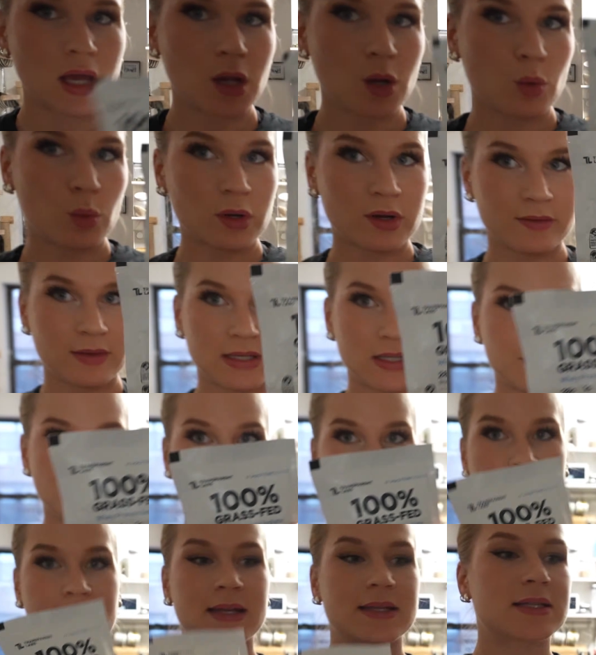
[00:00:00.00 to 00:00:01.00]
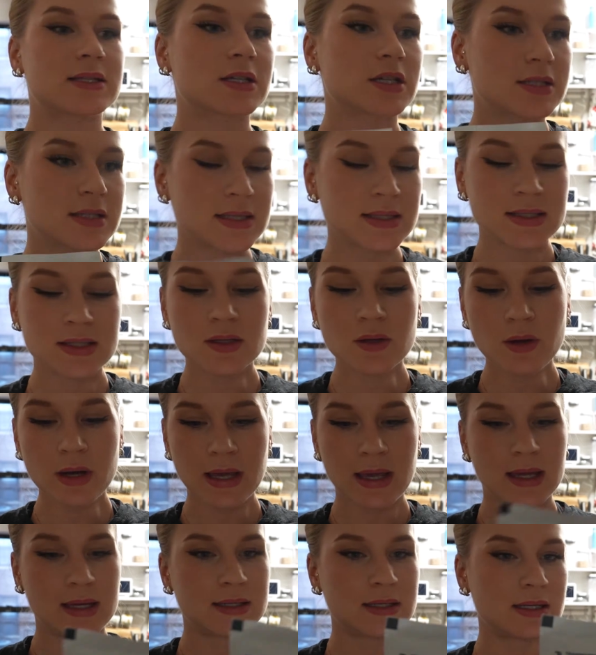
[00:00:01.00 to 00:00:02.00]
one of these packets, because it's so
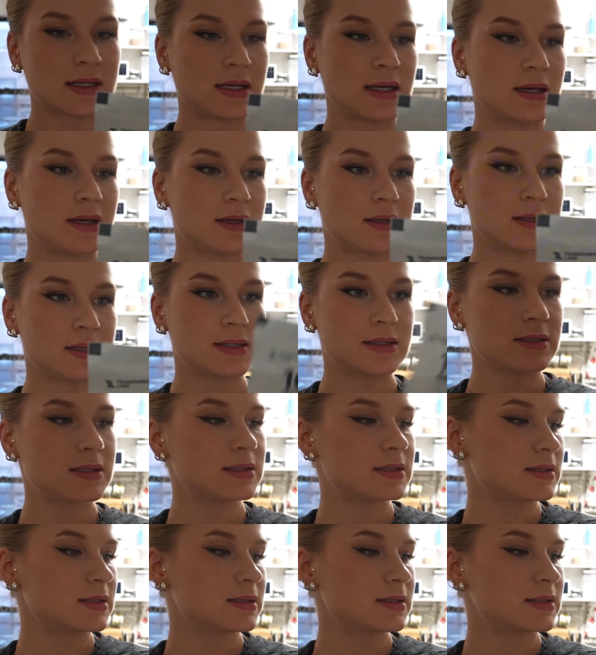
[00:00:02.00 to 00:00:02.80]
handy. This is